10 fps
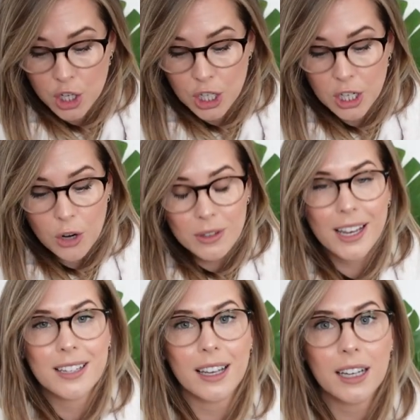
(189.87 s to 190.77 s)
She knows
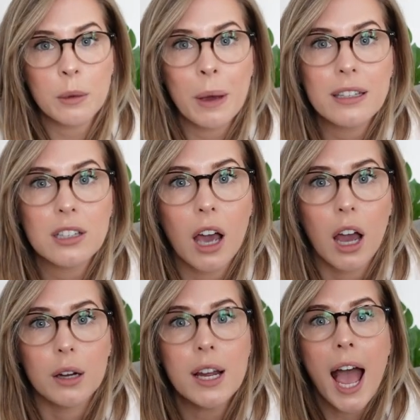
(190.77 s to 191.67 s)
exactly where to
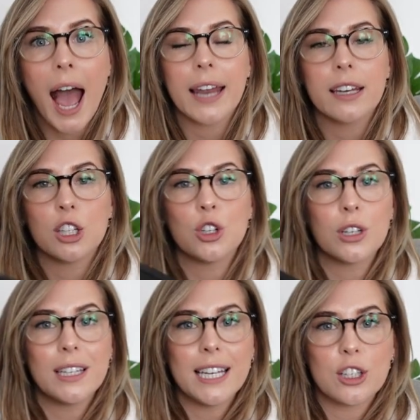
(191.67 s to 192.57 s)
go and you
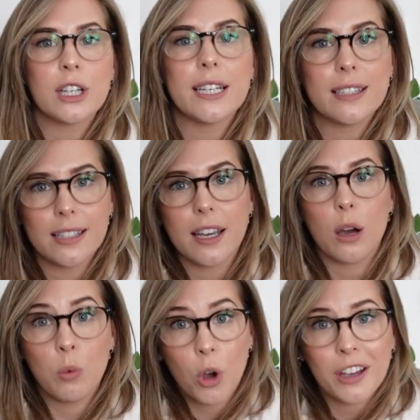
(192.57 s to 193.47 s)
can literally see
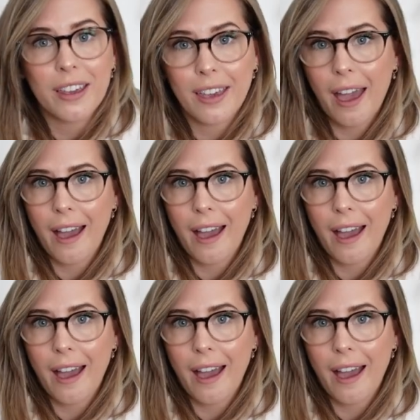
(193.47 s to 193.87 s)
her working it